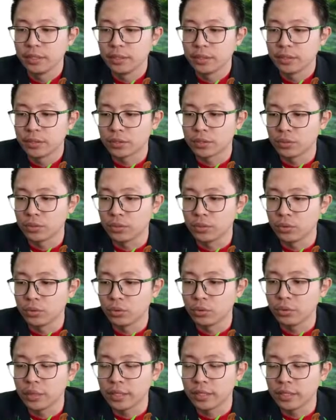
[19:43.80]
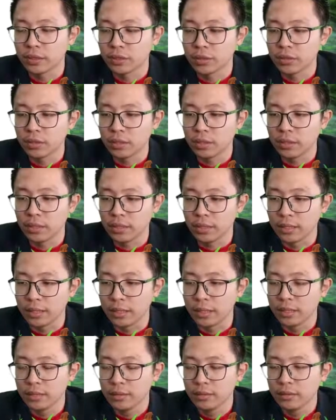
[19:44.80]
So 2 at the top,
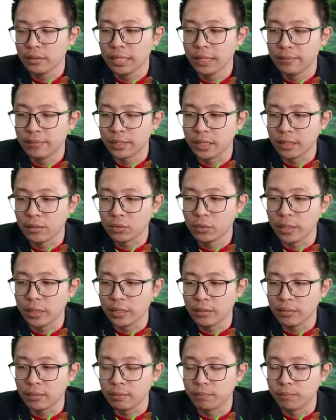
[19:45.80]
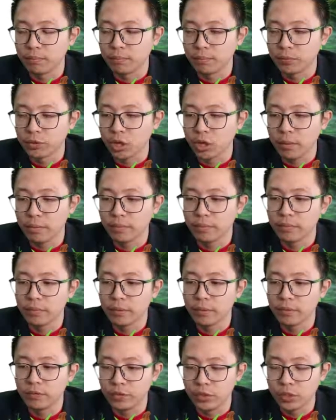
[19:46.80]
lambda 2 at the top,
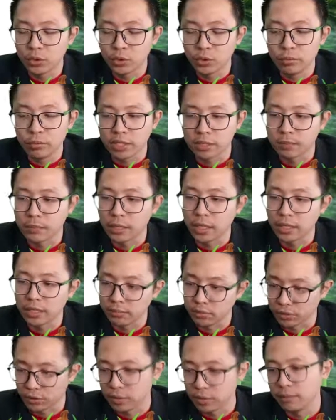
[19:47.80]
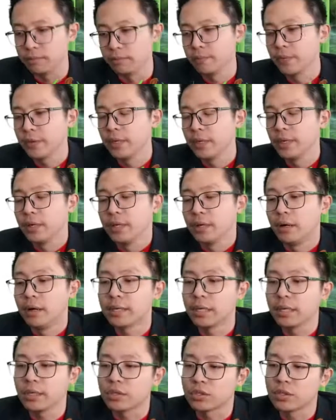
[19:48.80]
V2 must be at the bottom.
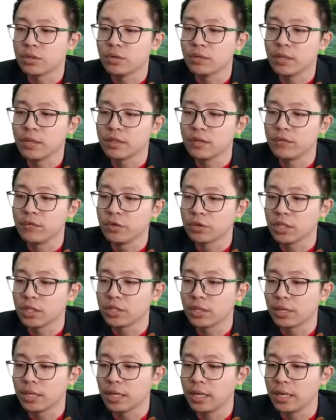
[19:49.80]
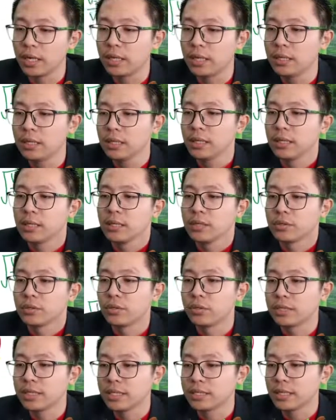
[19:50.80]
Okay, so what's the voltage again? So
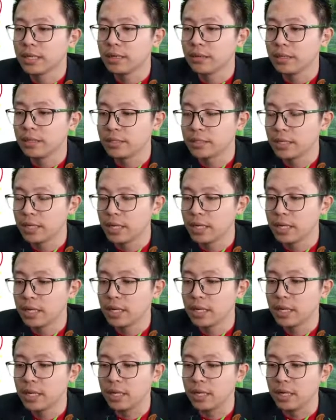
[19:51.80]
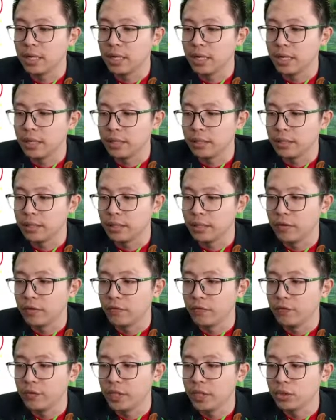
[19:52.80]
just now he say the
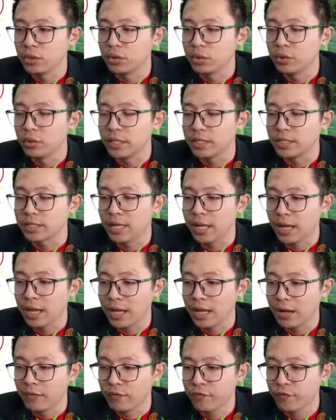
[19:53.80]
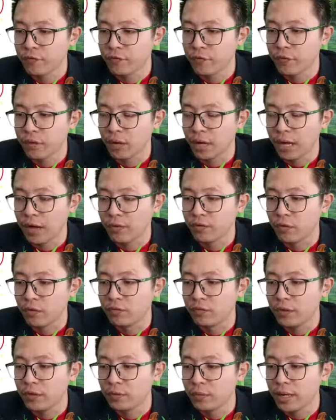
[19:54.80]
V2 is half of
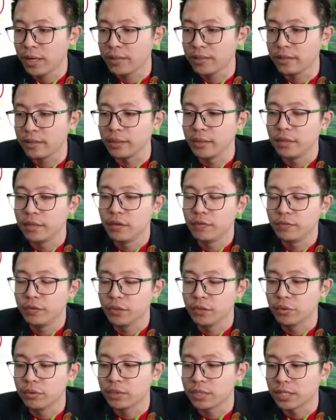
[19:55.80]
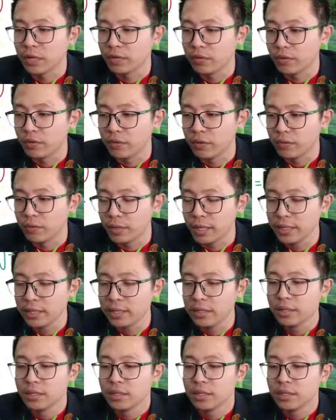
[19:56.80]
V1. V2 is half of V1.